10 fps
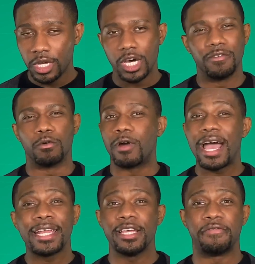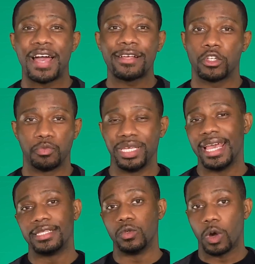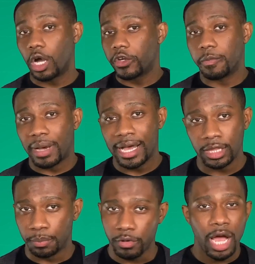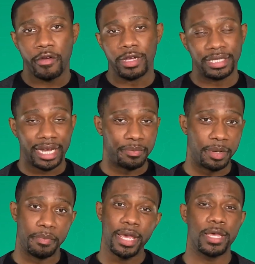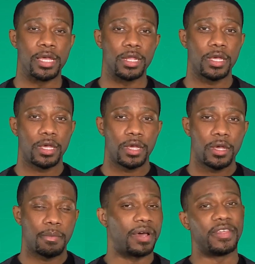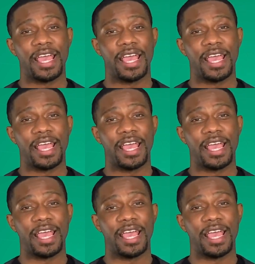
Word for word: a variety of factors began to undermine the progress that had been made. By the